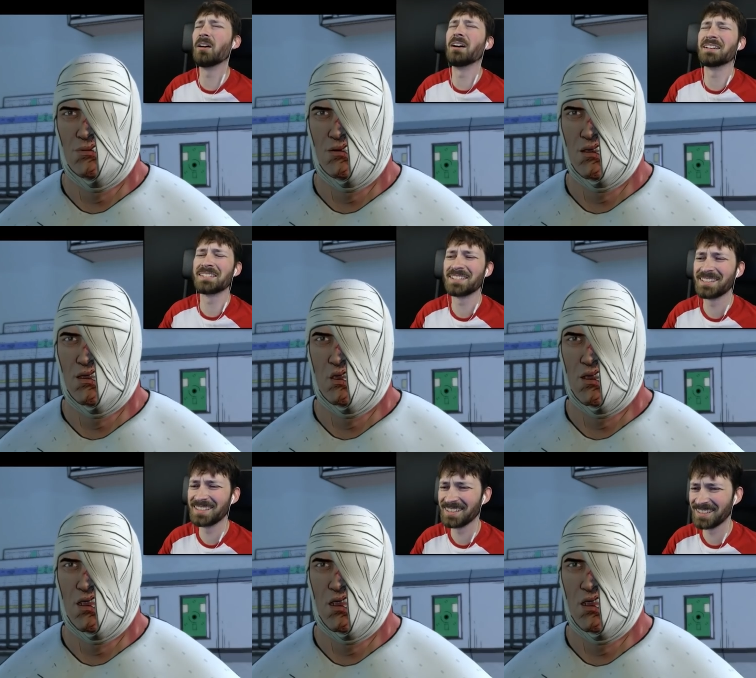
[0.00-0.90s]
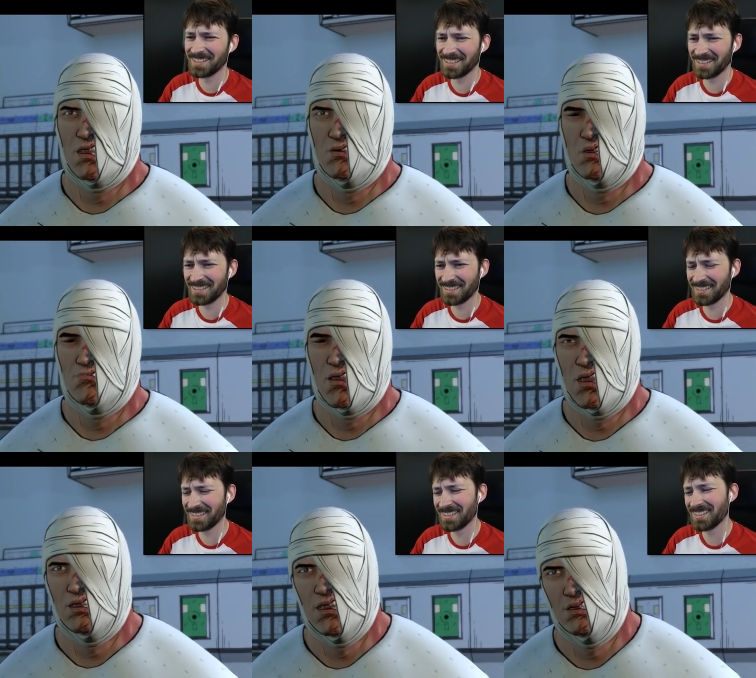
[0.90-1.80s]
Speaker 1: God. They did to Hill, to the
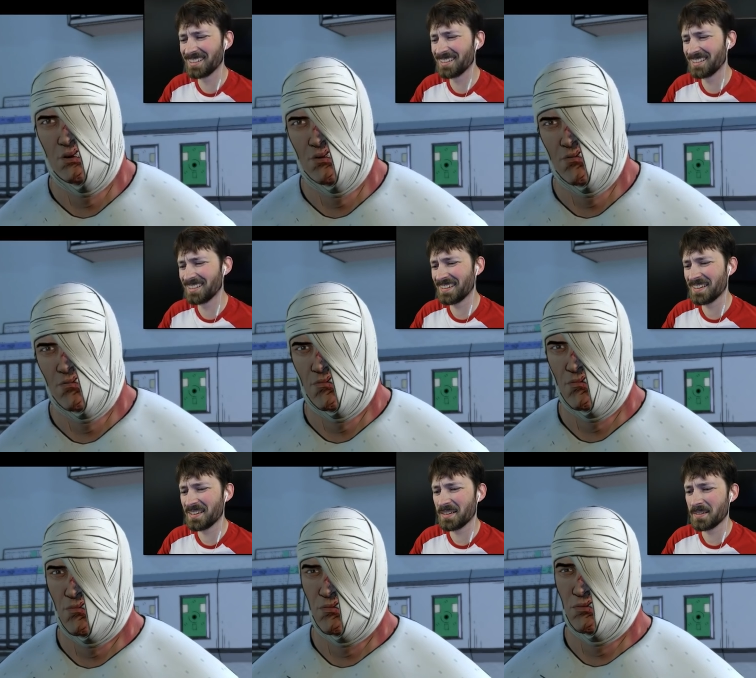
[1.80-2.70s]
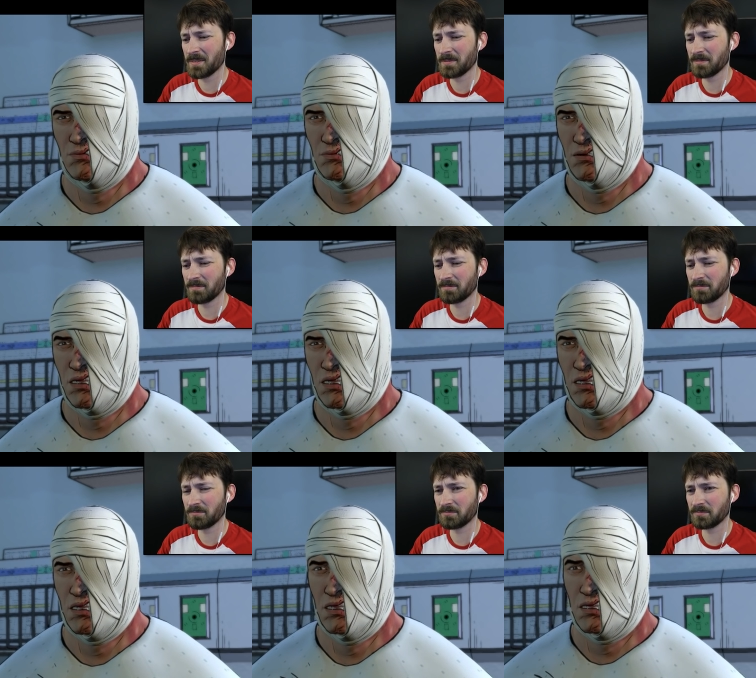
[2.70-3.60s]
moderator.
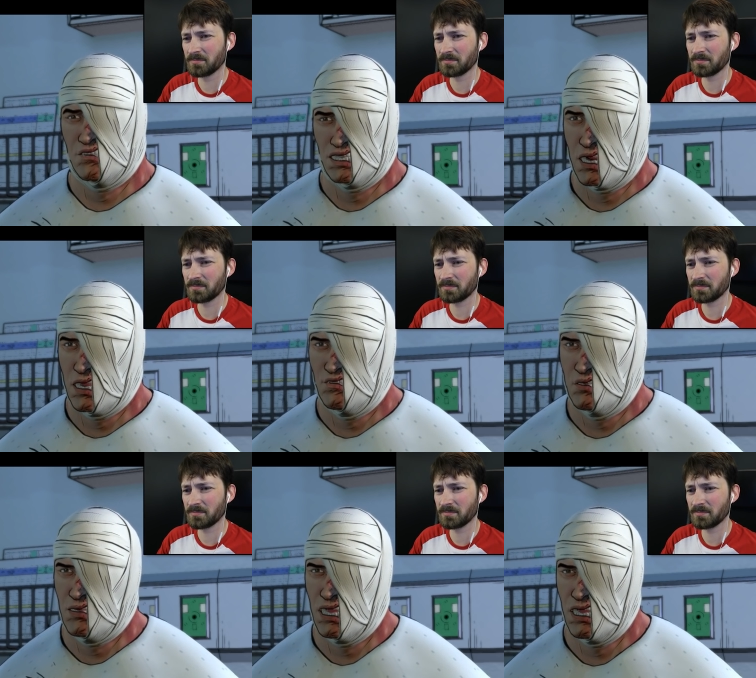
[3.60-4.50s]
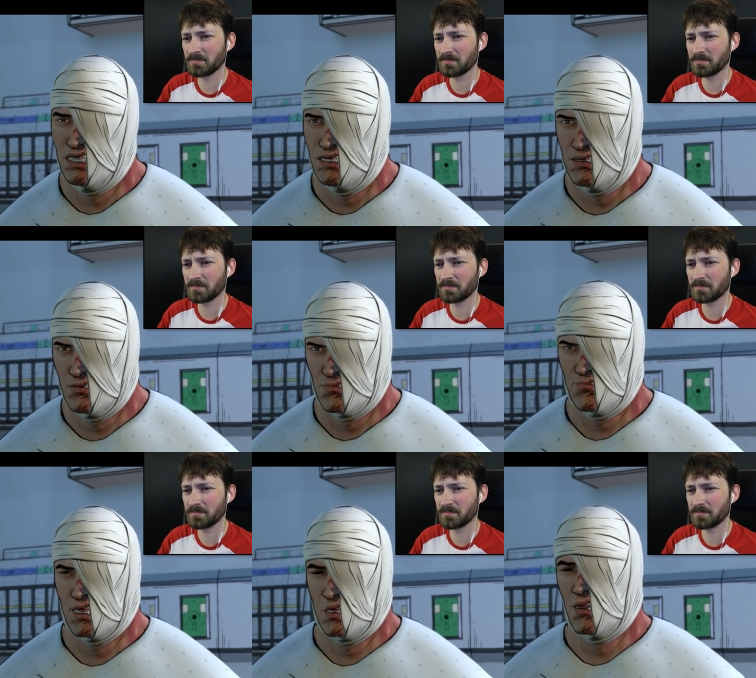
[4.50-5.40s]
I have to live with that.
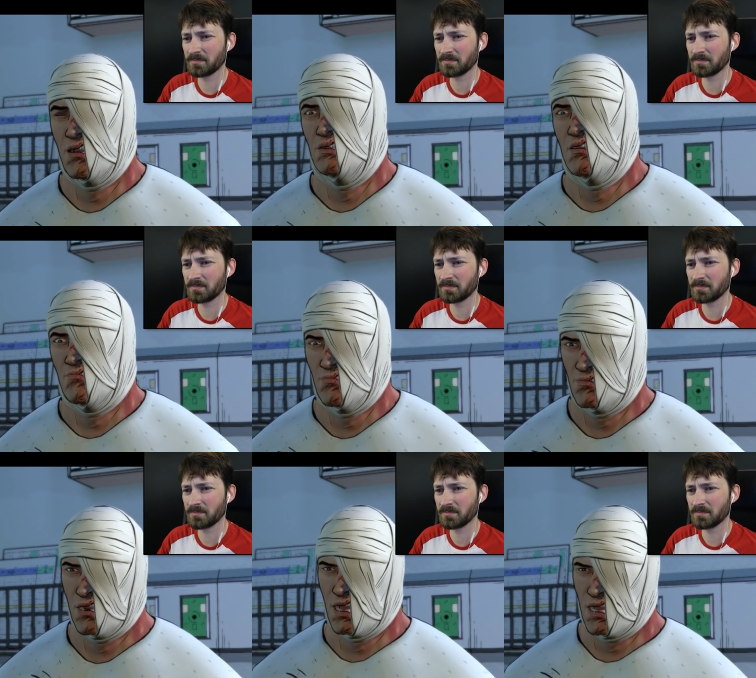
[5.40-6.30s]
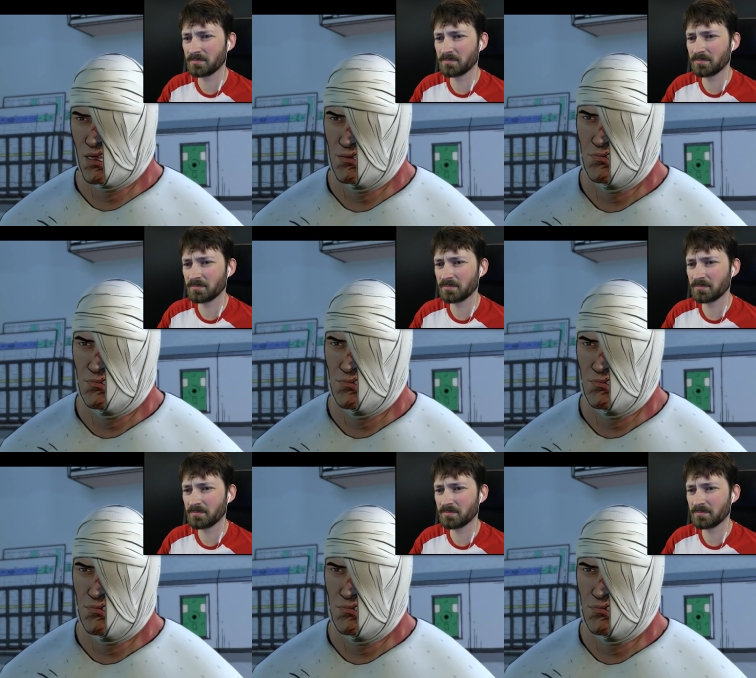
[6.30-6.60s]
But you heard them up there.